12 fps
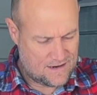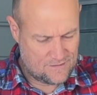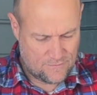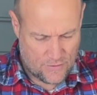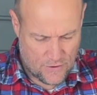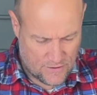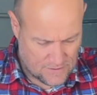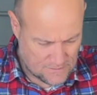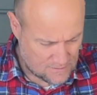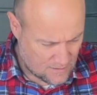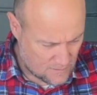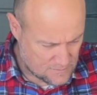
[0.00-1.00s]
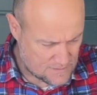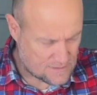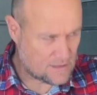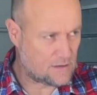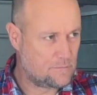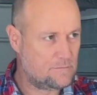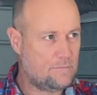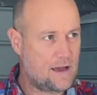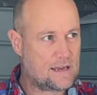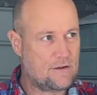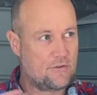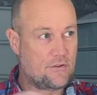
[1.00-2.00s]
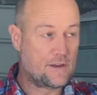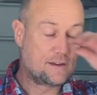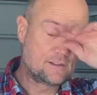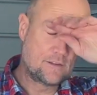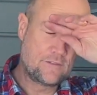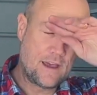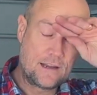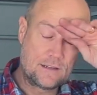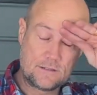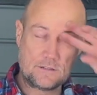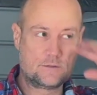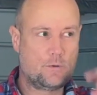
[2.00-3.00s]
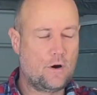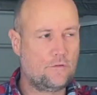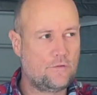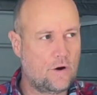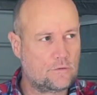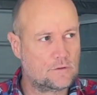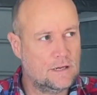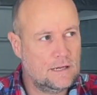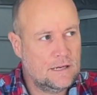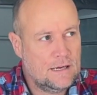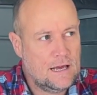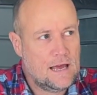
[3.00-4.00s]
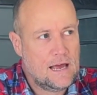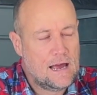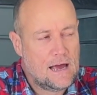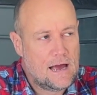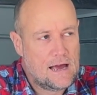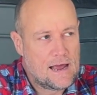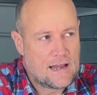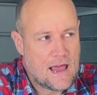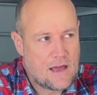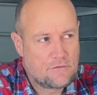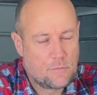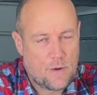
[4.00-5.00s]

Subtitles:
inverter. I was just going to make everything in the van 12 volt and have a